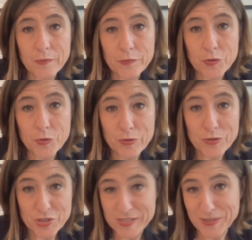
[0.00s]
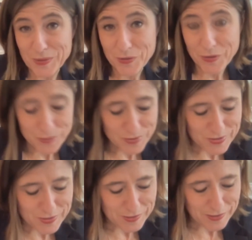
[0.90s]
A few logistical
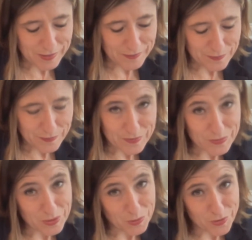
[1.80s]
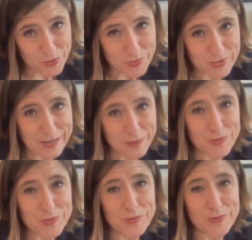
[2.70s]
notes. We're all used now
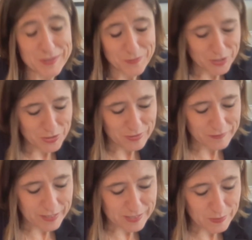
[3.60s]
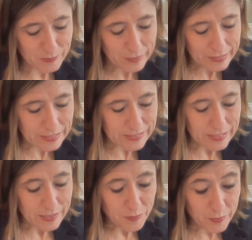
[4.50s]
to this virtual events, but
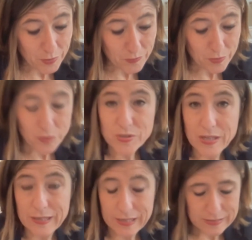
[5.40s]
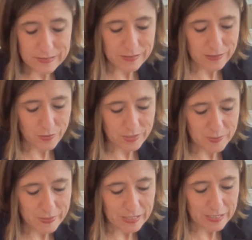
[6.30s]
please be on mute unless you're
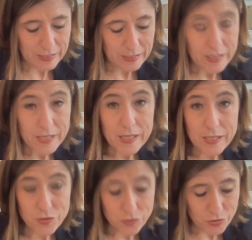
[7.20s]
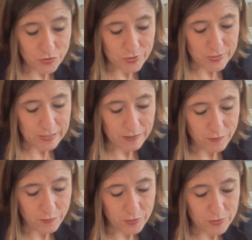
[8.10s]
speaking. Introduce
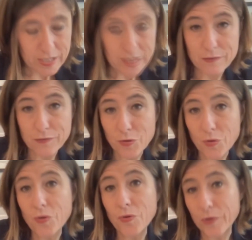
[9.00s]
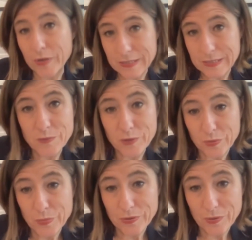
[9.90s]
yourself when you take the floor, or indeed when
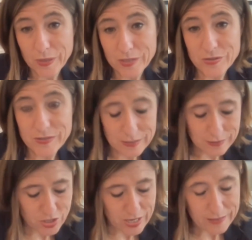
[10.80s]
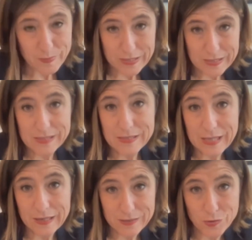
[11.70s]
you put questions in the chat, please
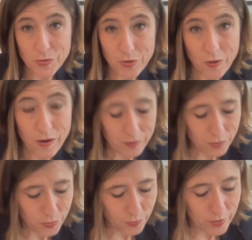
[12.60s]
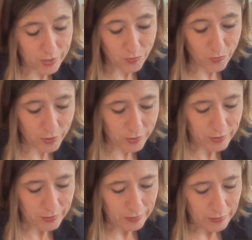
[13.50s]
tell us who you are, where you work.